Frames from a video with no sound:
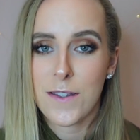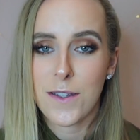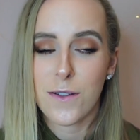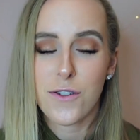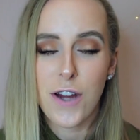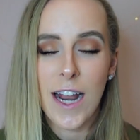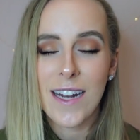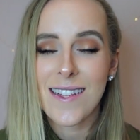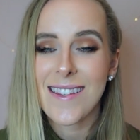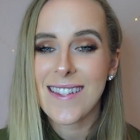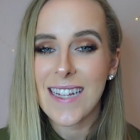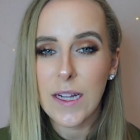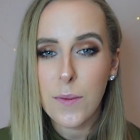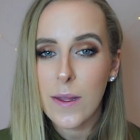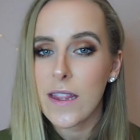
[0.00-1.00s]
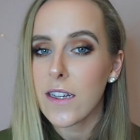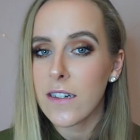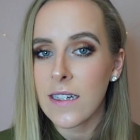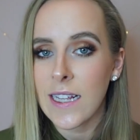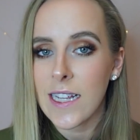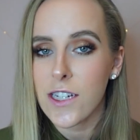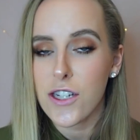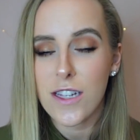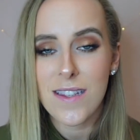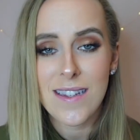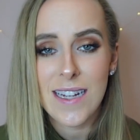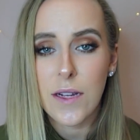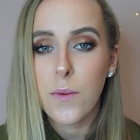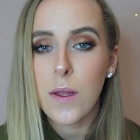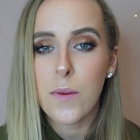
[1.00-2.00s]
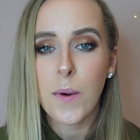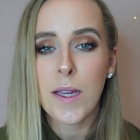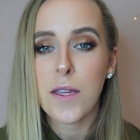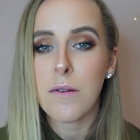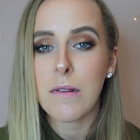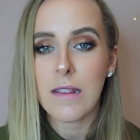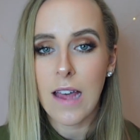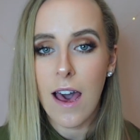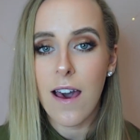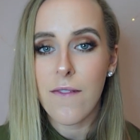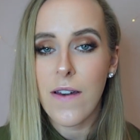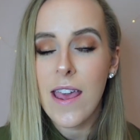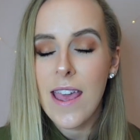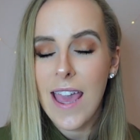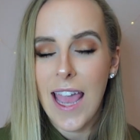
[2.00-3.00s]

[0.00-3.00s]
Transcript: So try to stick with your niche, stick with what you love,